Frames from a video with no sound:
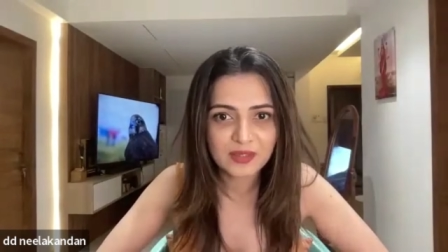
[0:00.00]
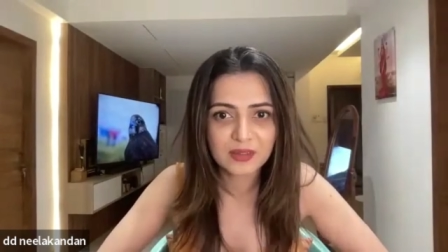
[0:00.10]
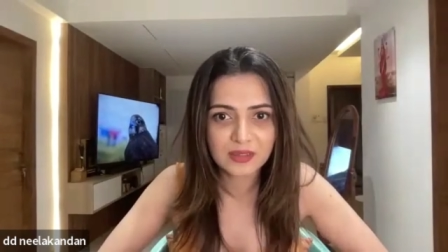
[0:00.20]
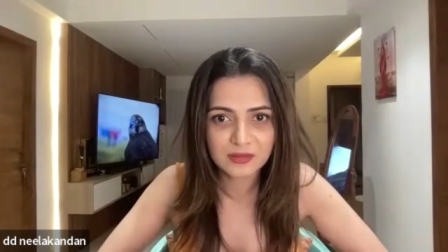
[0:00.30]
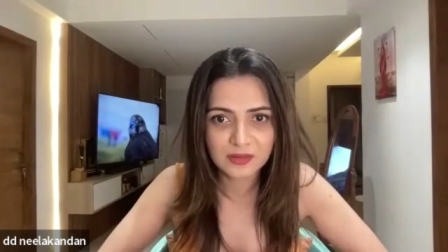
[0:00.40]

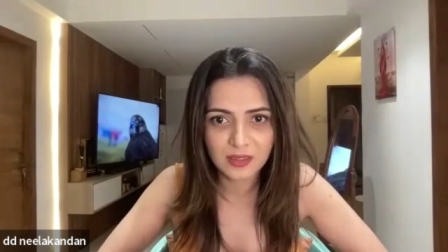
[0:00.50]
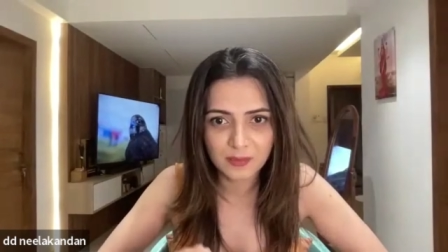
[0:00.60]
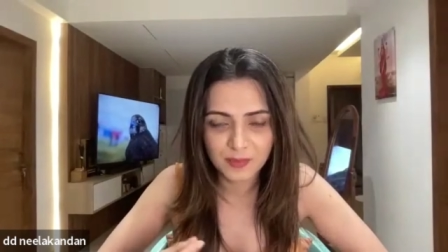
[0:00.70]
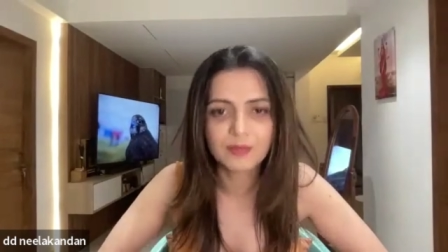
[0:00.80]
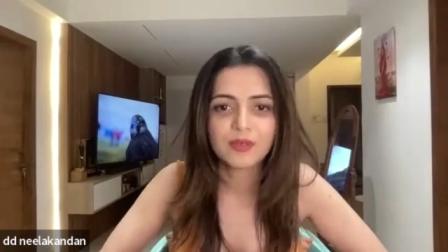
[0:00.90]
The
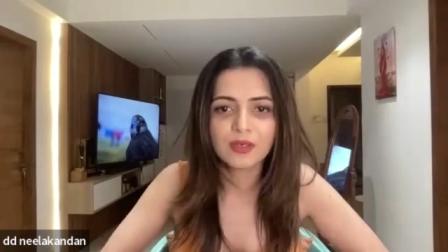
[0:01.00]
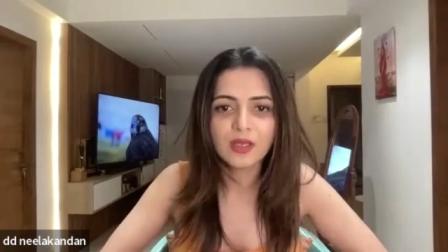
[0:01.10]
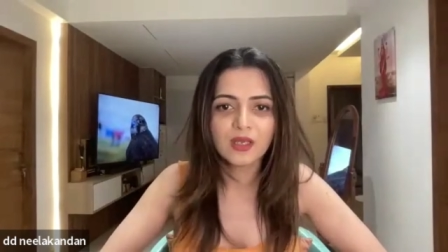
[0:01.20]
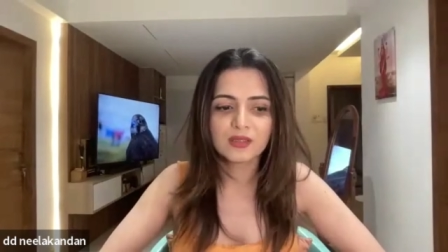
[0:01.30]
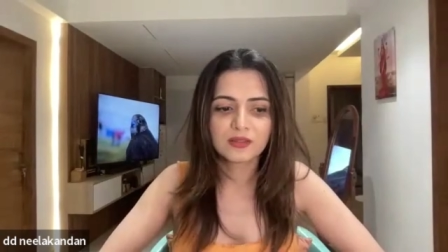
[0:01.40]
people,
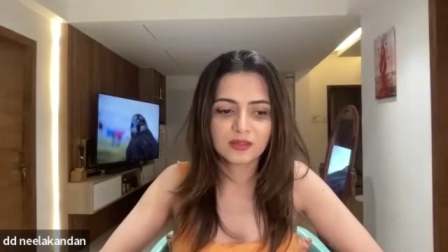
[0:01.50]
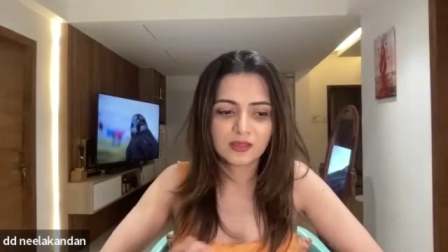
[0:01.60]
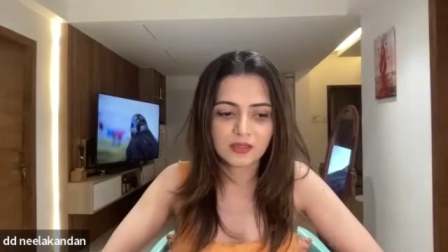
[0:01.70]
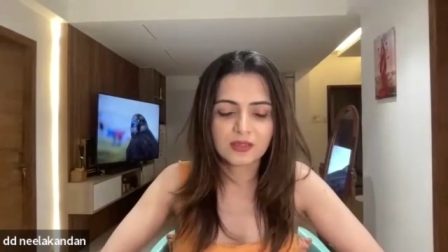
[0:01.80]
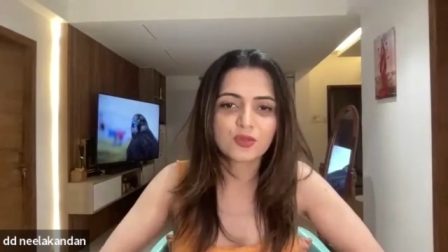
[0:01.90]
the
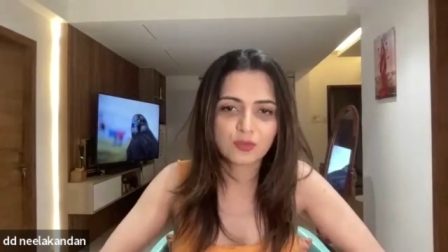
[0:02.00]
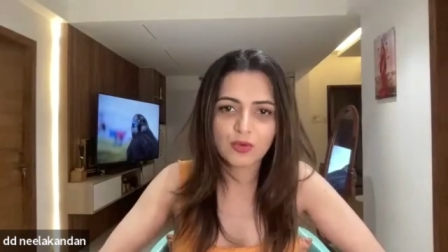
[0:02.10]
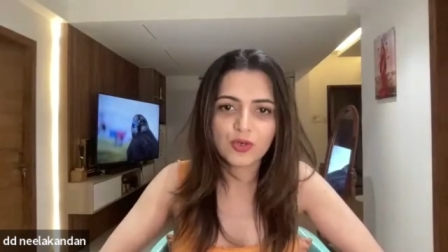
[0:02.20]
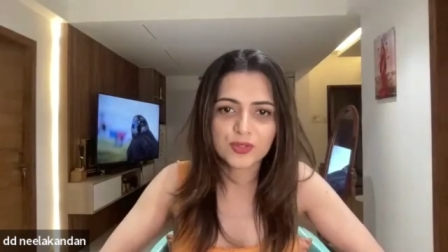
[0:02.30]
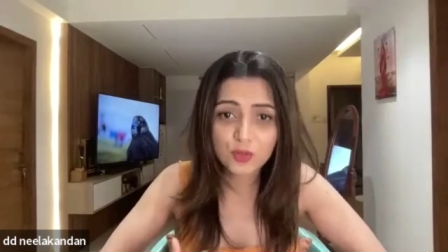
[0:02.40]
girls or the
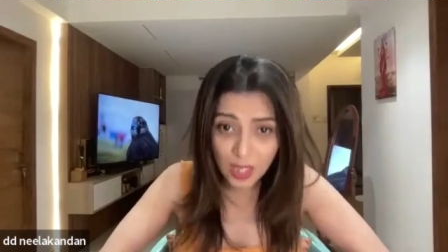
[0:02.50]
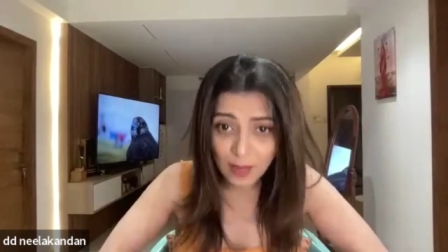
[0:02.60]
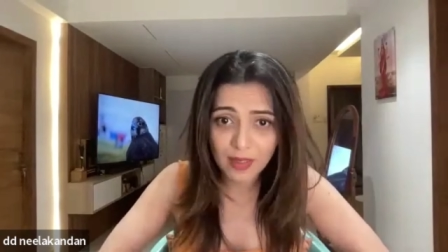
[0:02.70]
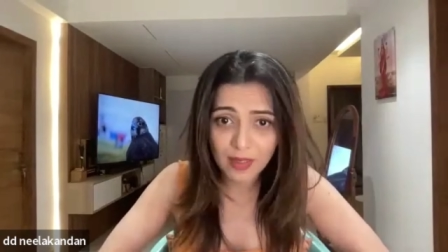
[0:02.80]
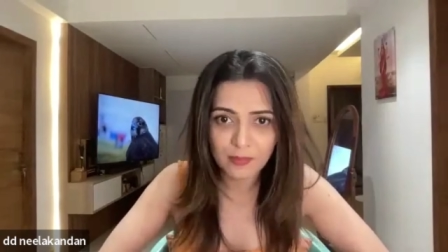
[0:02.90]
boys who
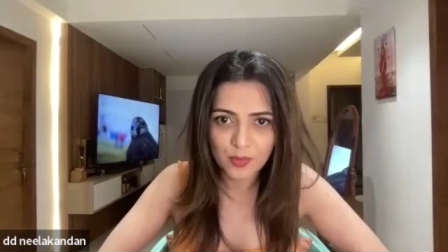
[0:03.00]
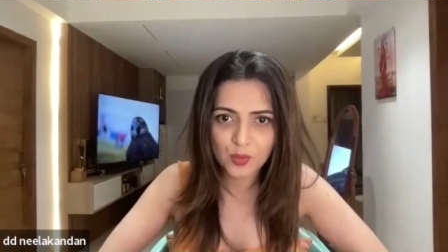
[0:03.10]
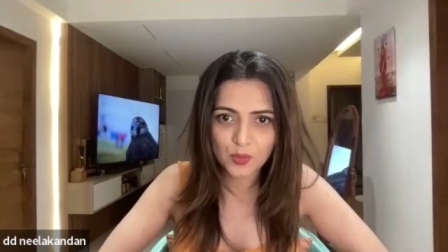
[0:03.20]
come up,